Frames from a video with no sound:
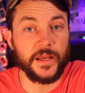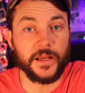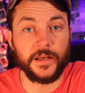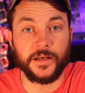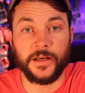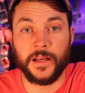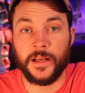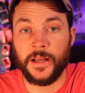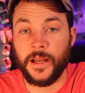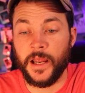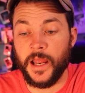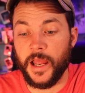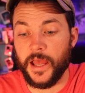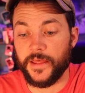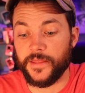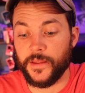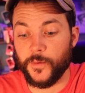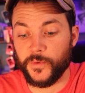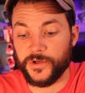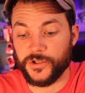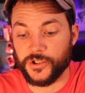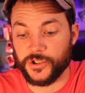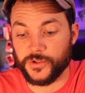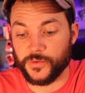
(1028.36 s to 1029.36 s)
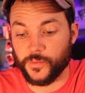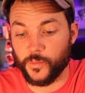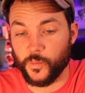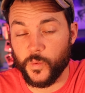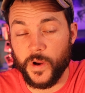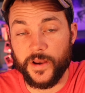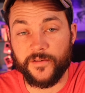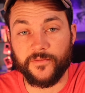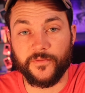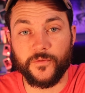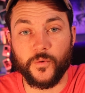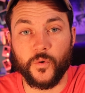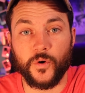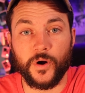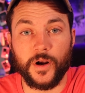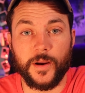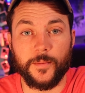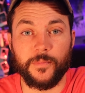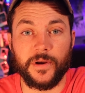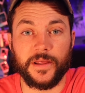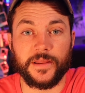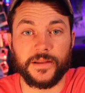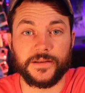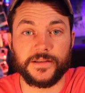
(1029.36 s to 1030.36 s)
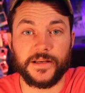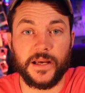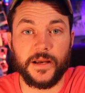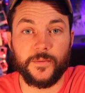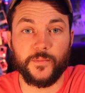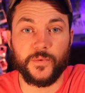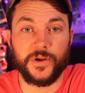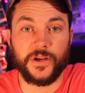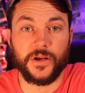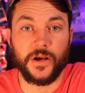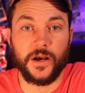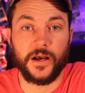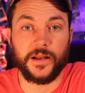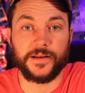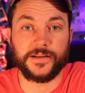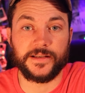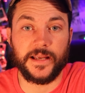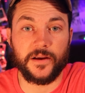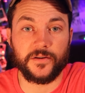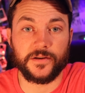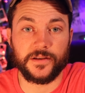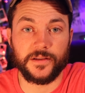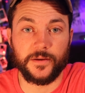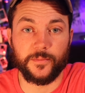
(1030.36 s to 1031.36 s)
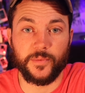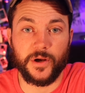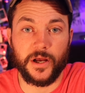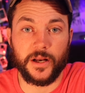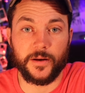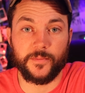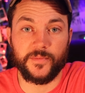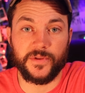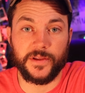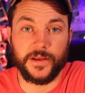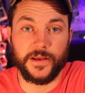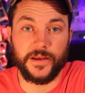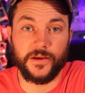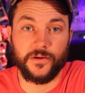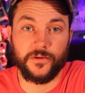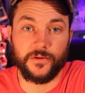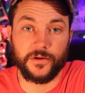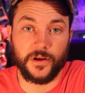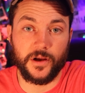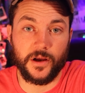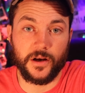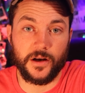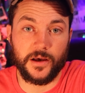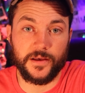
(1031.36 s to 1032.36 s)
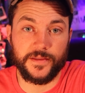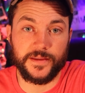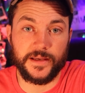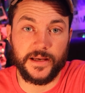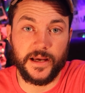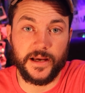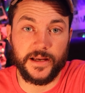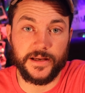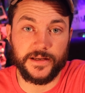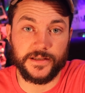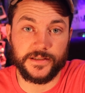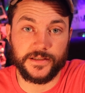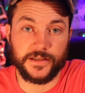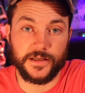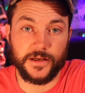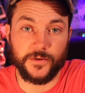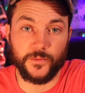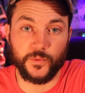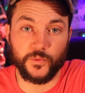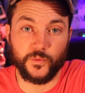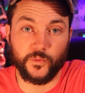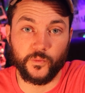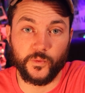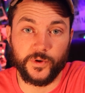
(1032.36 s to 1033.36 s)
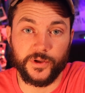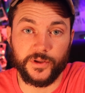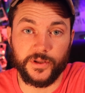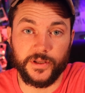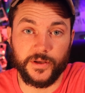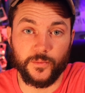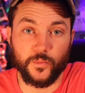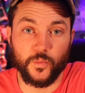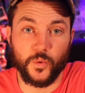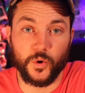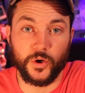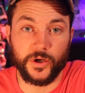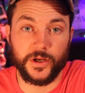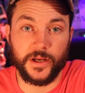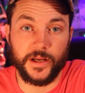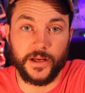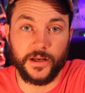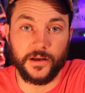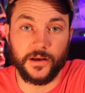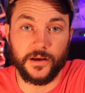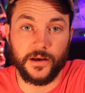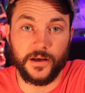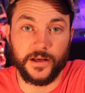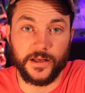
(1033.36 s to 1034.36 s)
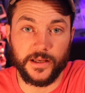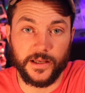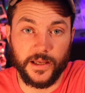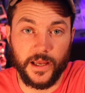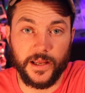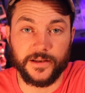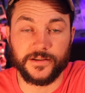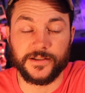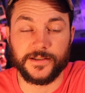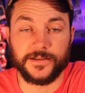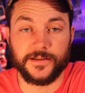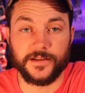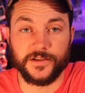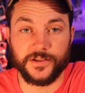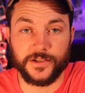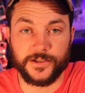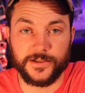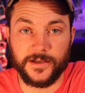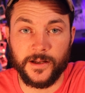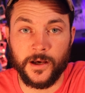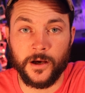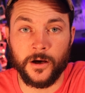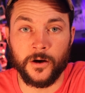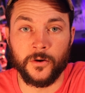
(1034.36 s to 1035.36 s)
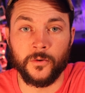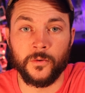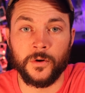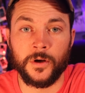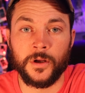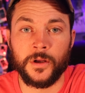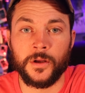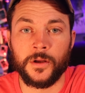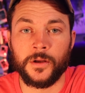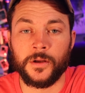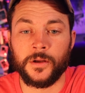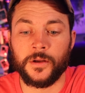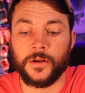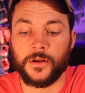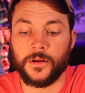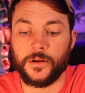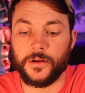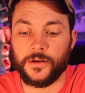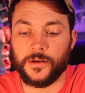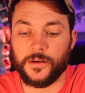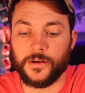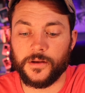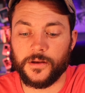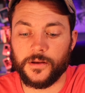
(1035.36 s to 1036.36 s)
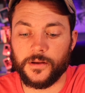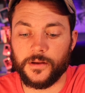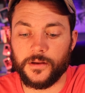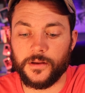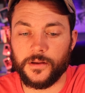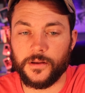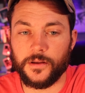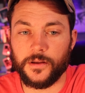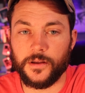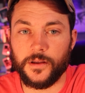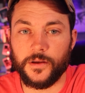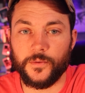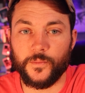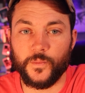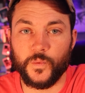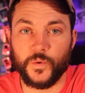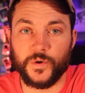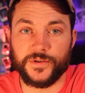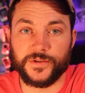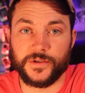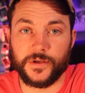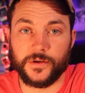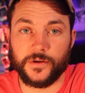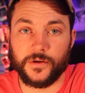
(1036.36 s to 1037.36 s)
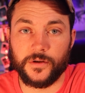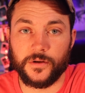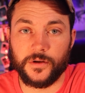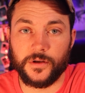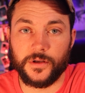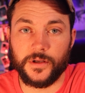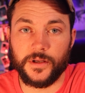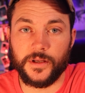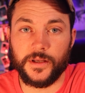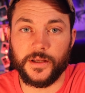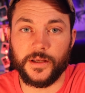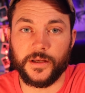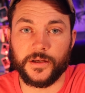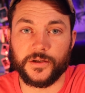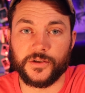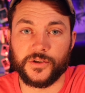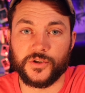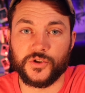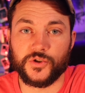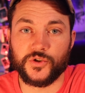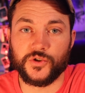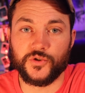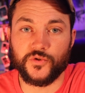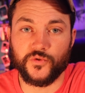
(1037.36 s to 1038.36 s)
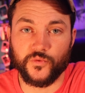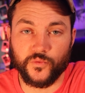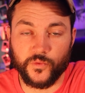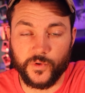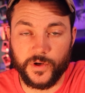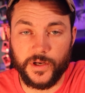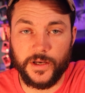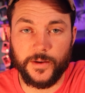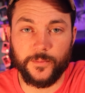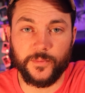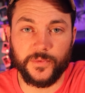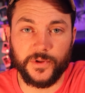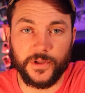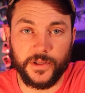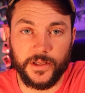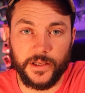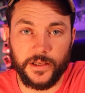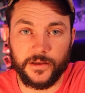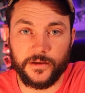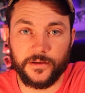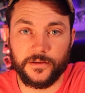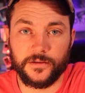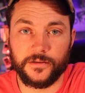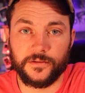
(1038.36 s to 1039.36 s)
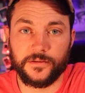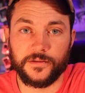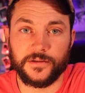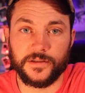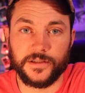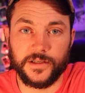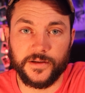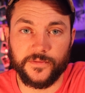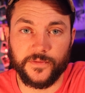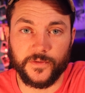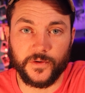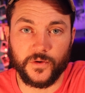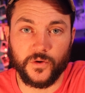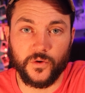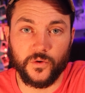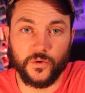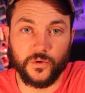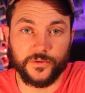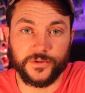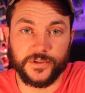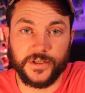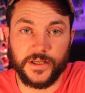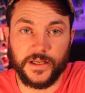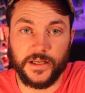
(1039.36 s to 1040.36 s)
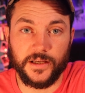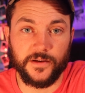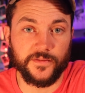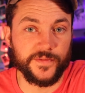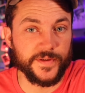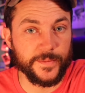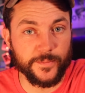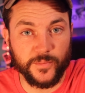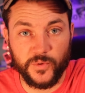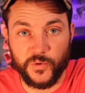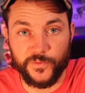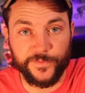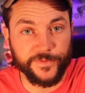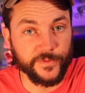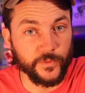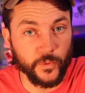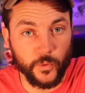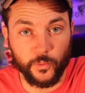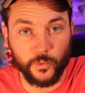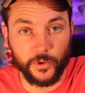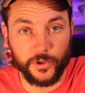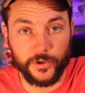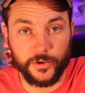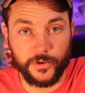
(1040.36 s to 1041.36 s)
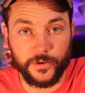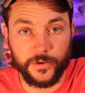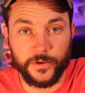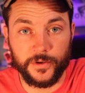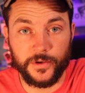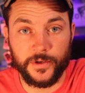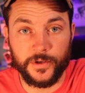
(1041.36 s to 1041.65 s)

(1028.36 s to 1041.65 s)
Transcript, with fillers: in and then we just went for it. And by the time we got down to the bottom of the hill and got on the ice and we were really working against the snow, it was extremely difficult to even move forward.